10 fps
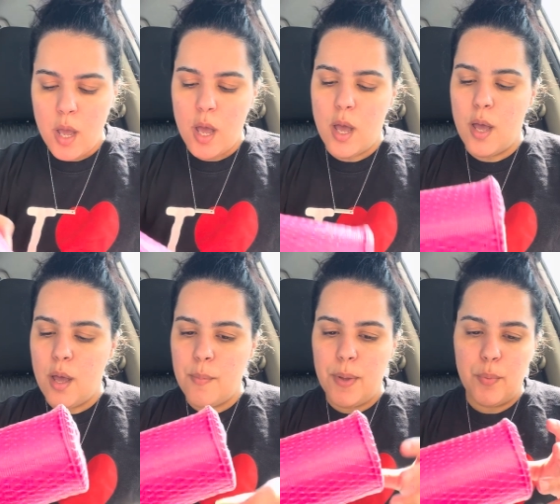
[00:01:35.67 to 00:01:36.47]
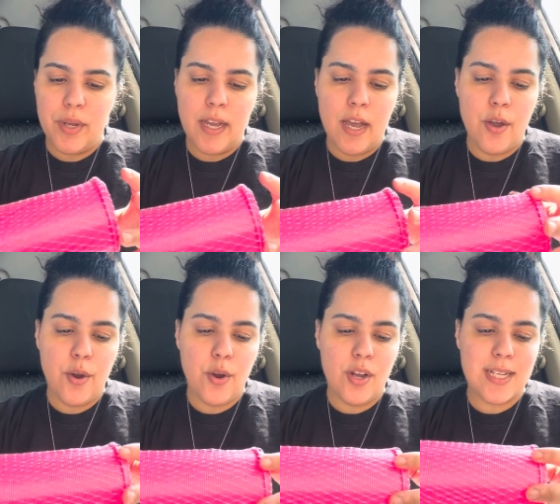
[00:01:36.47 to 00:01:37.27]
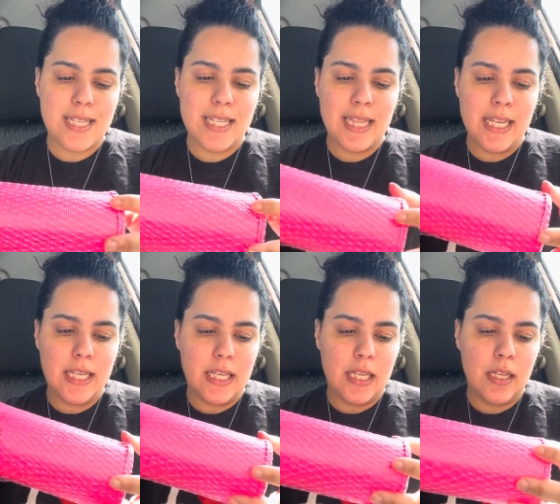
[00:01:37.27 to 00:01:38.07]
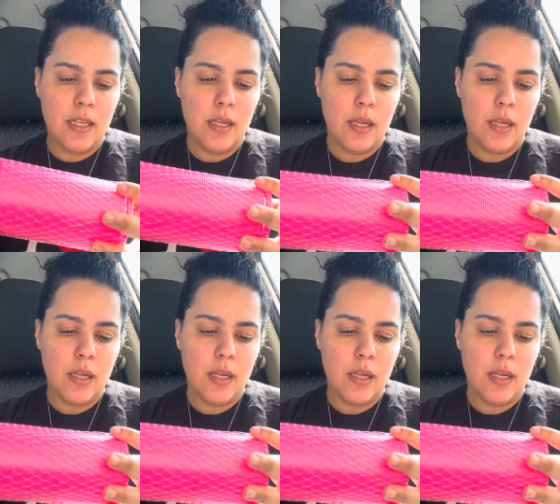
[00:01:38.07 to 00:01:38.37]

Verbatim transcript: um, we got her a slinky